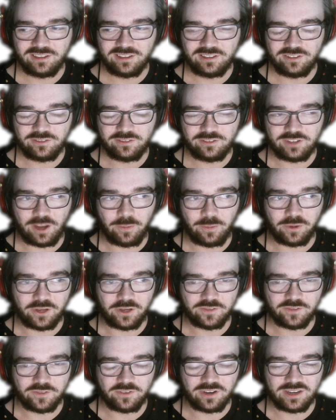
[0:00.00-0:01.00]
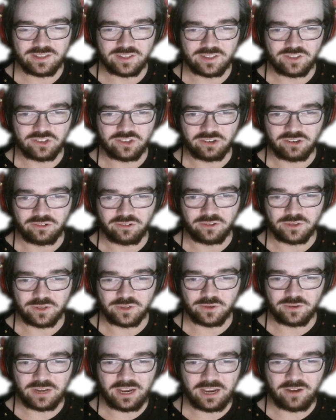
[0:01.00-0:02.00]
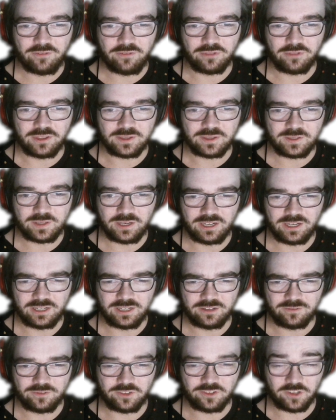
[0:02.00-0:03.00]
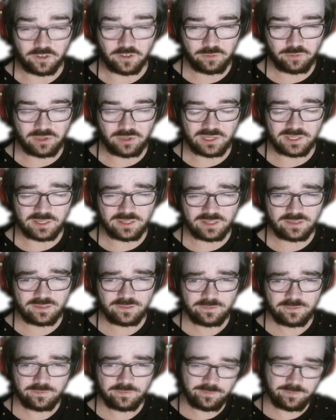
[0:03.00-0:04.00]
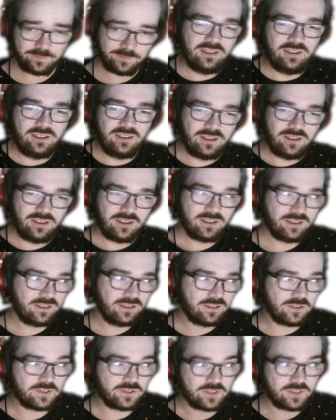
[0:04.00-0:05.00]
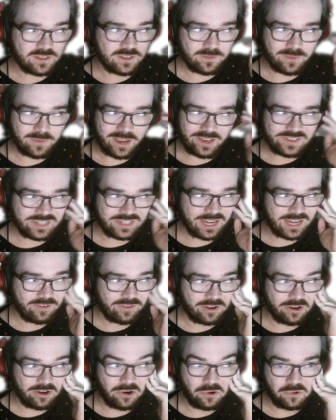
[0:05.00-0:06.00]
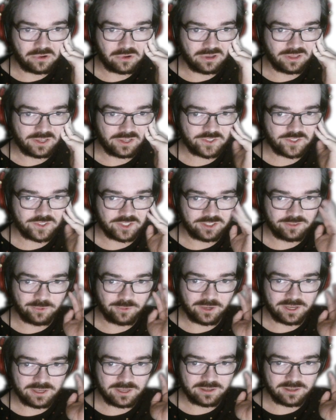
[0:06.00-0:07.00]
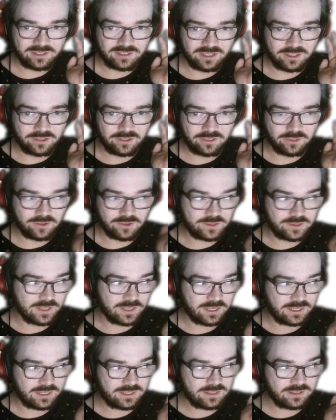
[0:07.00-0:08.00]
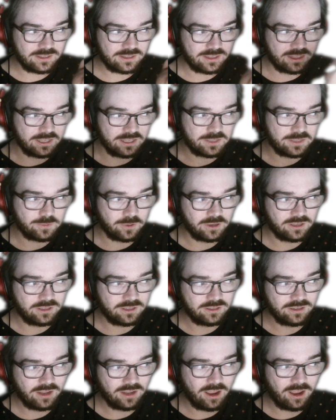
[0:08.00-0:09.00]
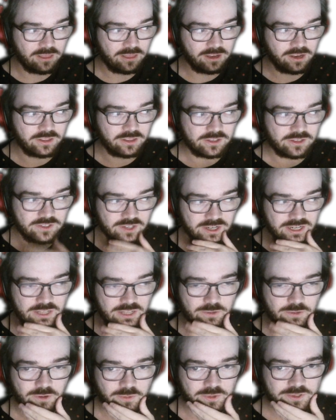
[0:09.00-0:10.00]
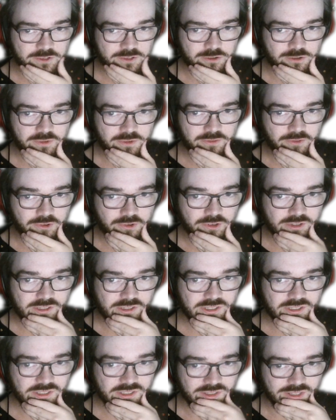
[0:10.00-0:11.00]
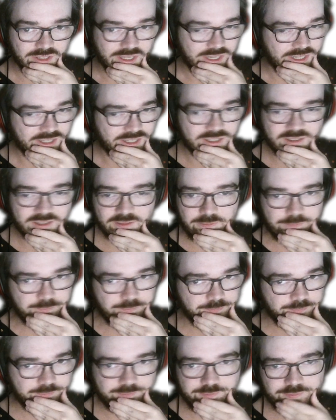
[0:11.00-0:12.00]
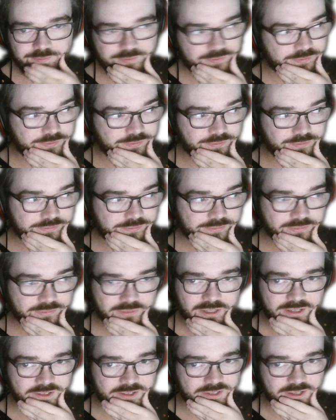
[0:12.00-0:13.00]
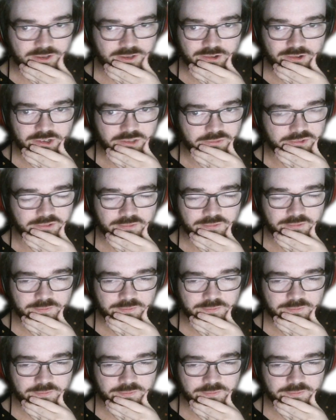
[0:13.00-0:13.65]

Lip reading: Japanese figures in general don't have this kind of shelf presence. Because just imagine having a whole collection where it looks like this one and the other Chinese one we saw before. Like, they're just incredible.